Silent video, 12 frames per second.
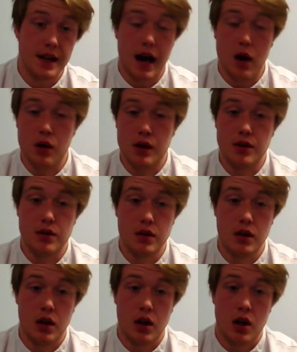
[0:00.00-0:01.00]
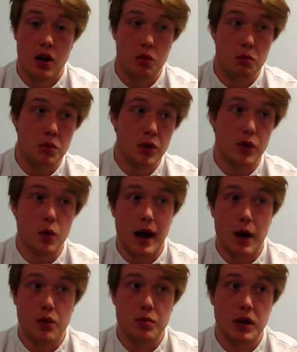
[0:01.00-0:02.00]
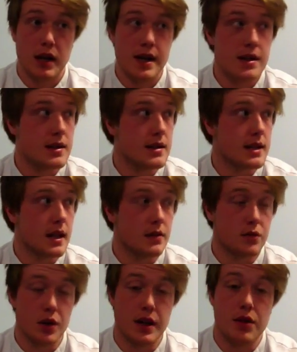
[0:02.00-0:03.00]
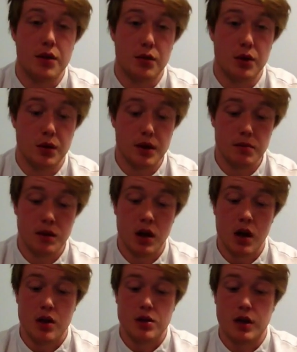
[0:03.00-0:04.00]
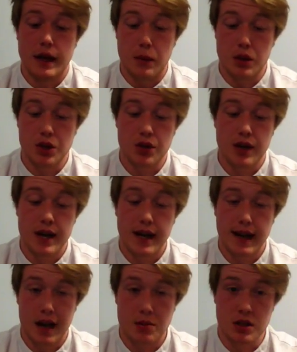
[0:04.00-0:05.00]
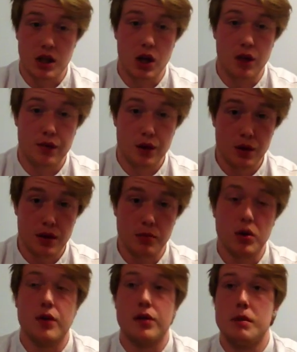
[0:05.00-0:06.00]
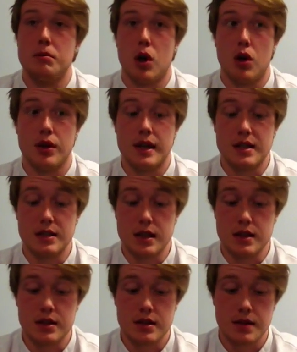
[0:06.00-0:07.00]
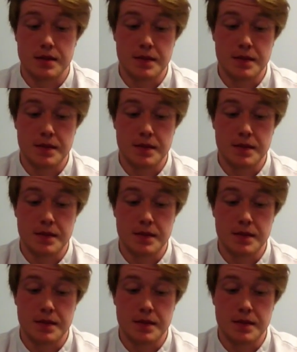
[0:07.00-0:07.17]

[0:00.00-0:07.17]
out and move around players instead of running through them. So he would create gaps and go through them, covering more distance.